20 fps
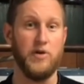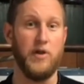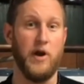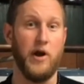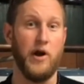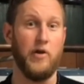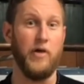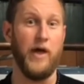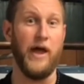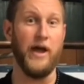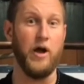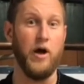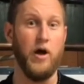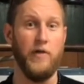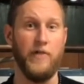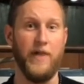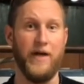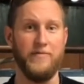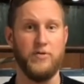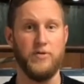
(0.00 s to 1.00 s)
that our
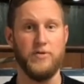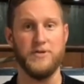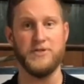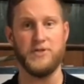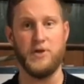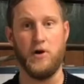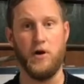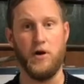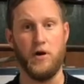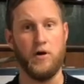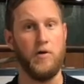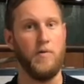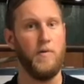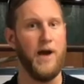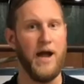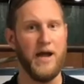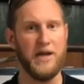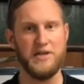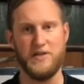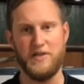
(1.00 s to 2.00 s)
glycol levels are
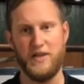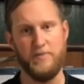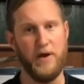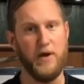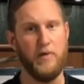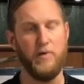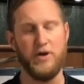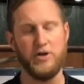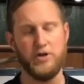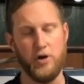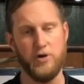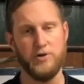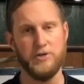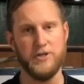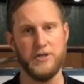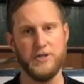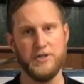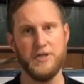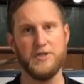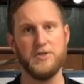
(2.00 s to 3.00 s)
correct and they might recharge
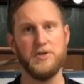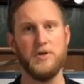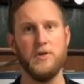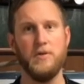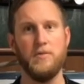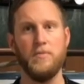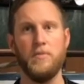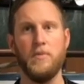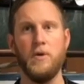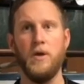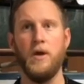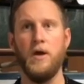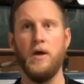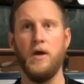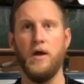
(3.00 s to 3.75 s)
the system.